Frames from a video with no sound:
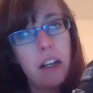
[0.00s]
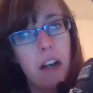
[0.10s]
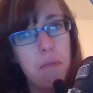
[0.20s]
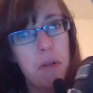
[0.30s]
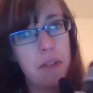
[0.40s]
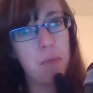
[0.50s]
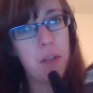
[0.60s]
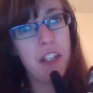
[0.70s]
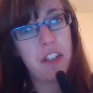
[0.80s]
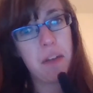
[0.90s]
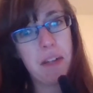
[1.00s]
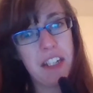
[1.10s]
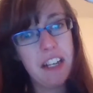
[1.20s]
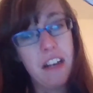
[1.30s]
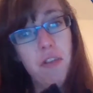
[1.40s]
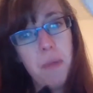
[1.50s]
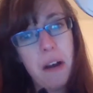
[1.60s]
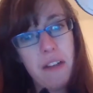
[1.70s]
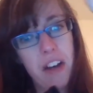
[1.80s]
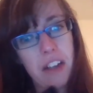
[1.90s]
can't put my splints on myself, but
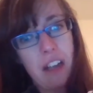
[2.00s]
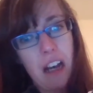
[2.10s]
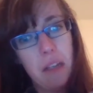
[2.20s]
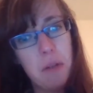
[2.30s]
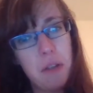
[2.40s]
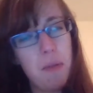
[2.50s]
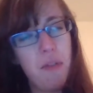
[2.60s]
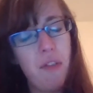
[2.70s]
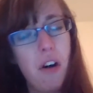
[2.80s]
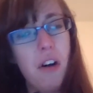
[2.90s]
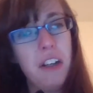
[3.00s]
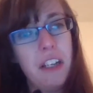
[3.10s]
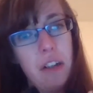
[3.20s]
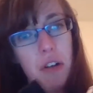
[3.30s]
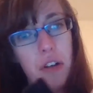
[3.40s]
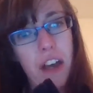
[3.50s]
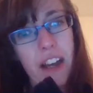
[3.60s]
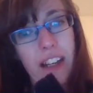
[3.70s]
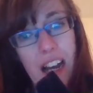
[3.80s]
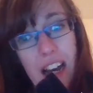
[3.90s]
I've had calipers before and I know that I
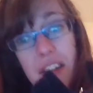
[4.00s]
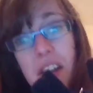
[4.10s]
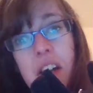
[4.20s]
can.